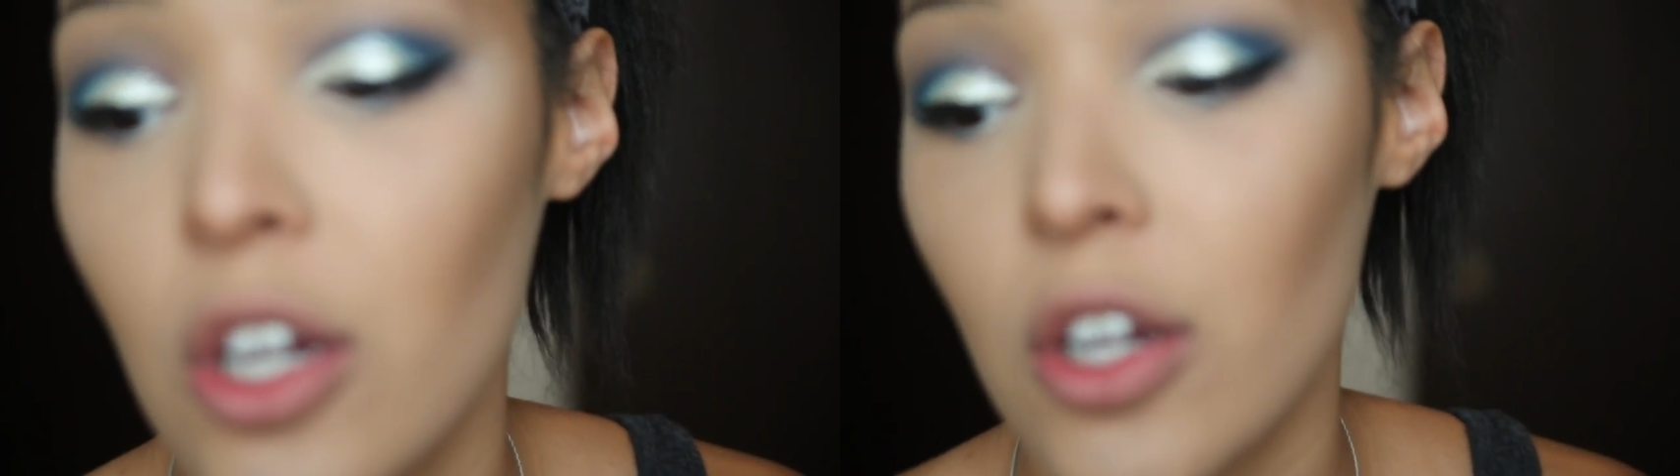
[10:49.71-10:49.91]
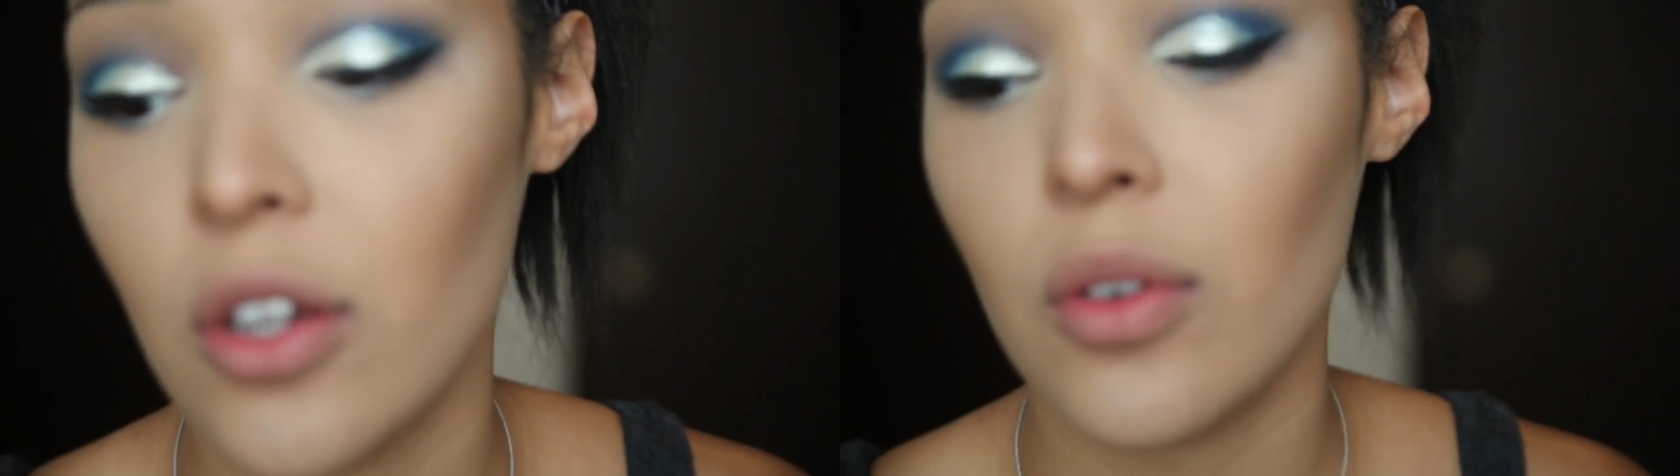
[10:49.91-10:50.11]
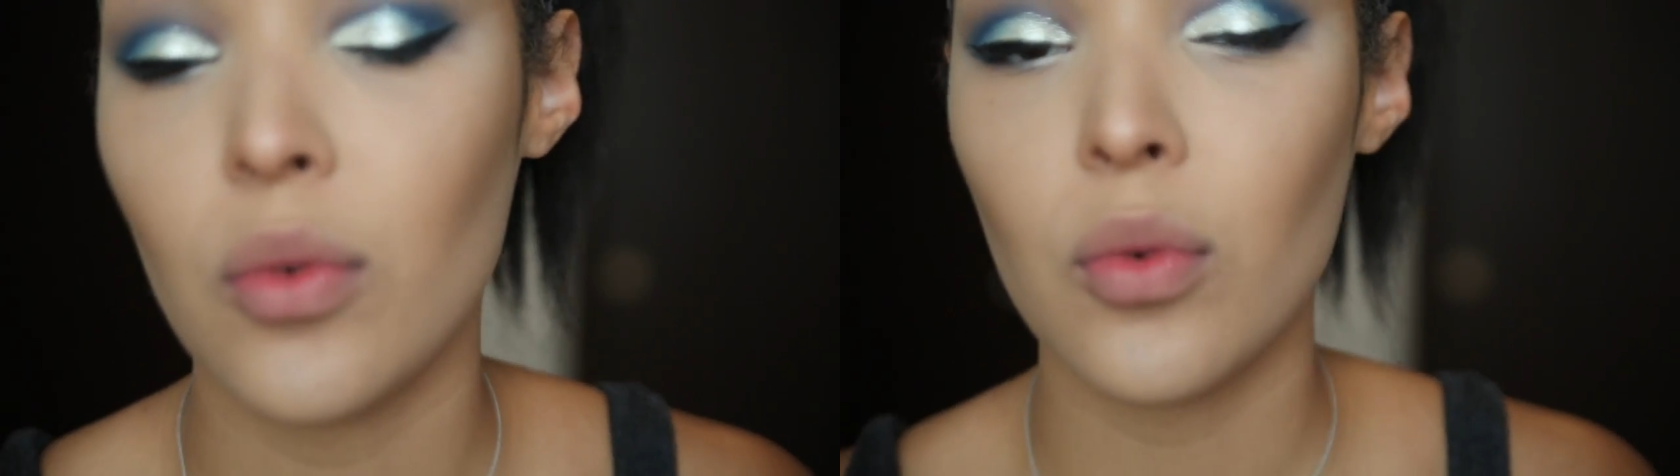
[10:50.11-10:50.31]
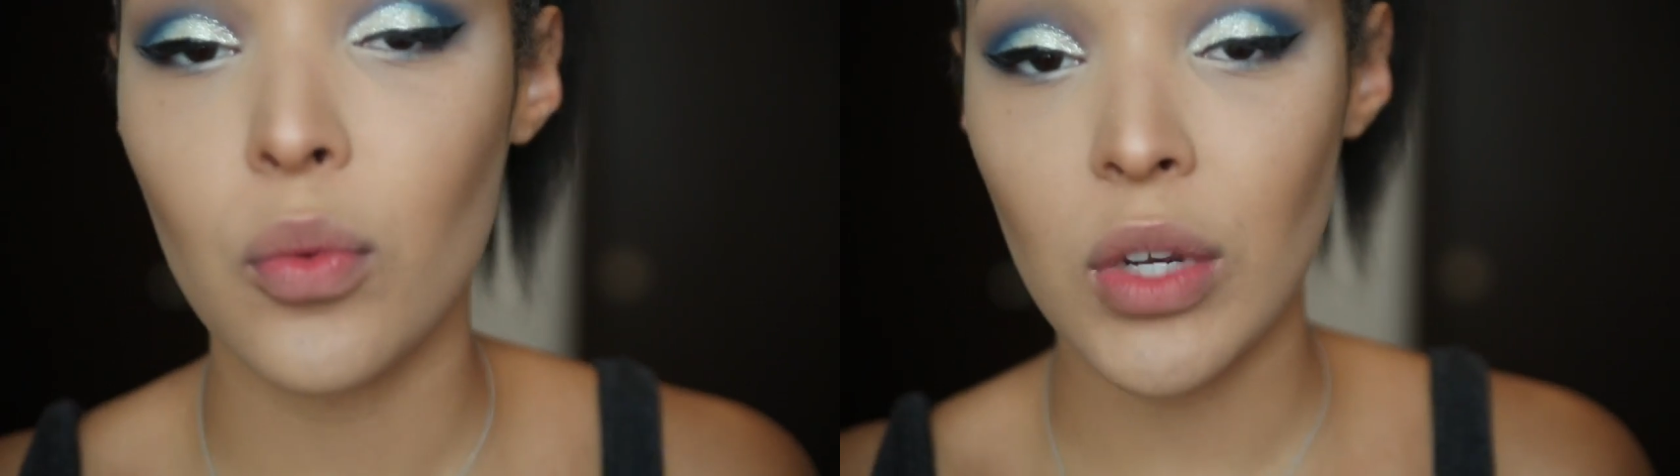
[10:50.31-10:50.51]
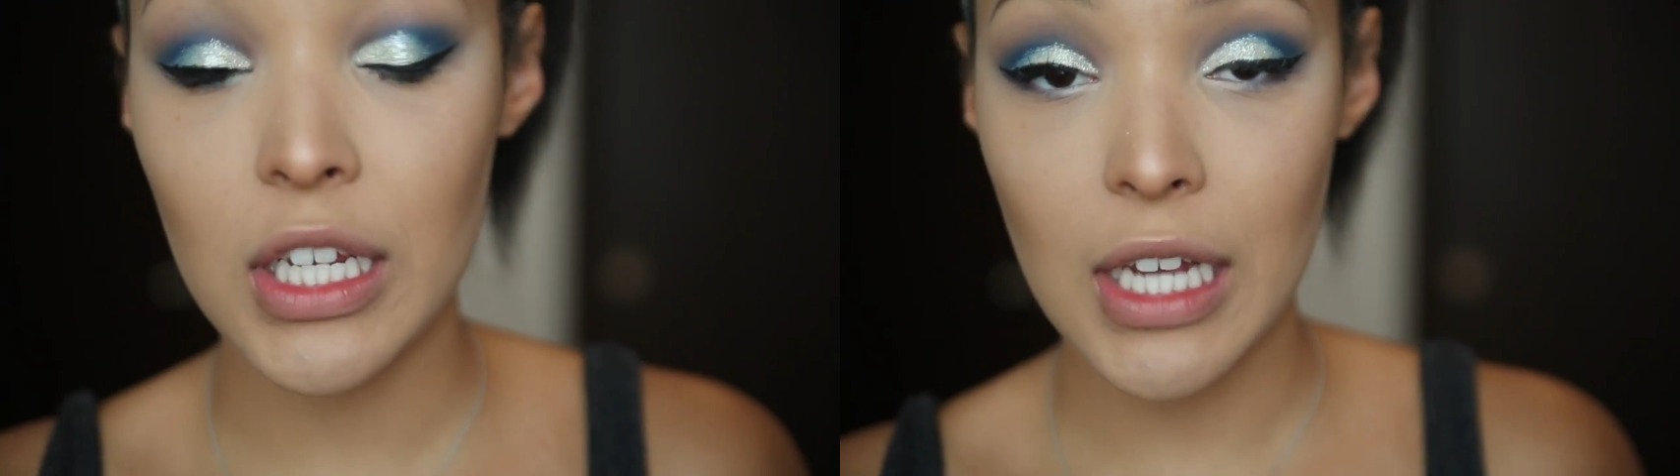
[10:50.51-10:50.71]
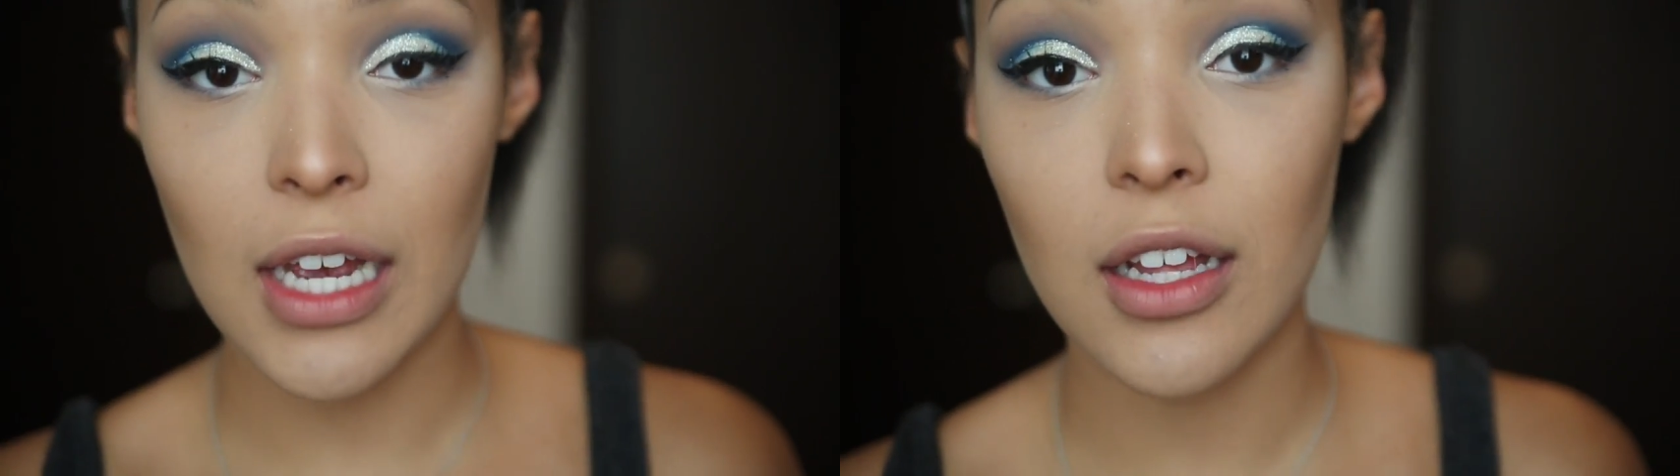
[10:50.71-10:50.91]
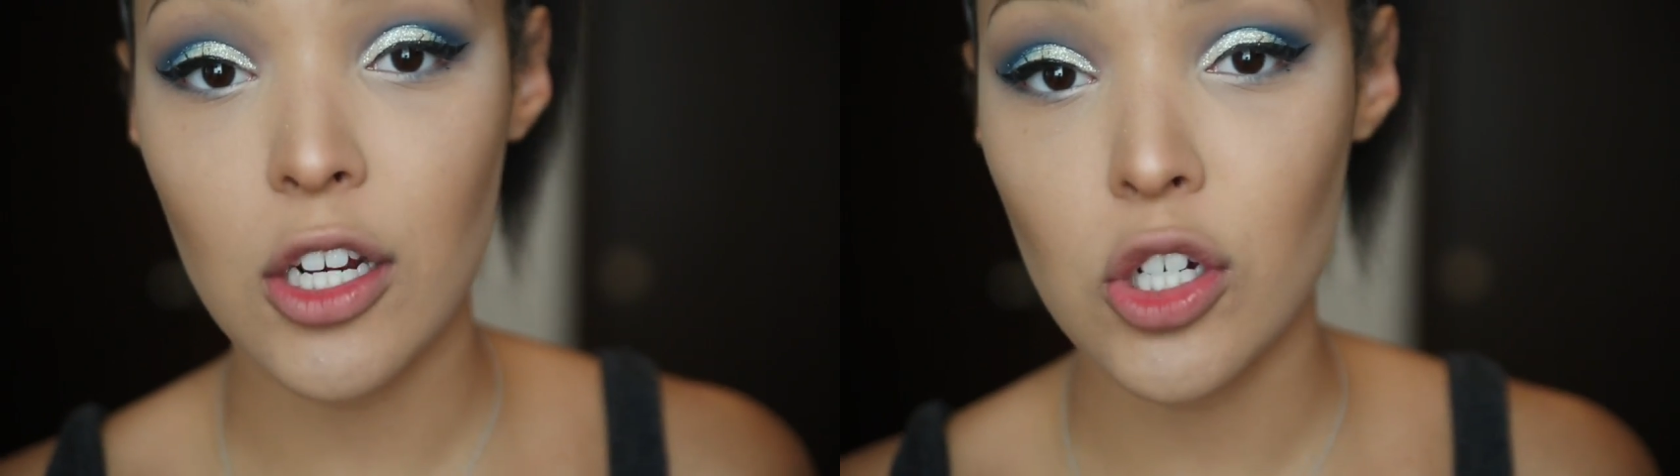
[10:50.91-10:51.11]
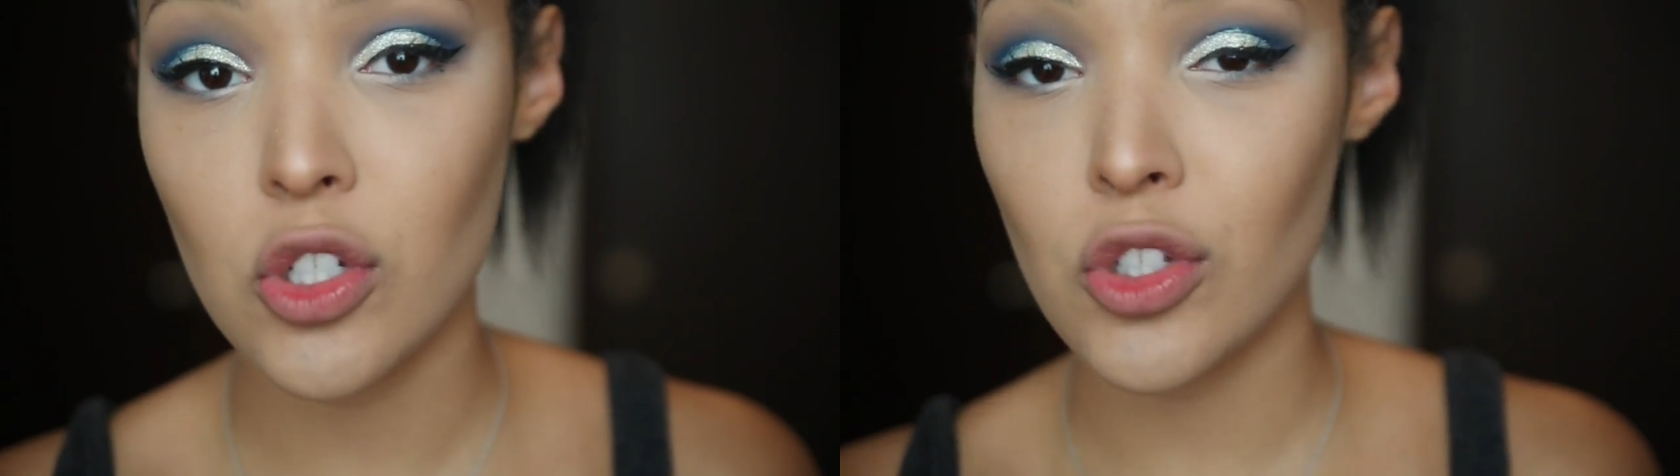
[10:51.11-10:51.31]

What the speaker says: or winged eyeliner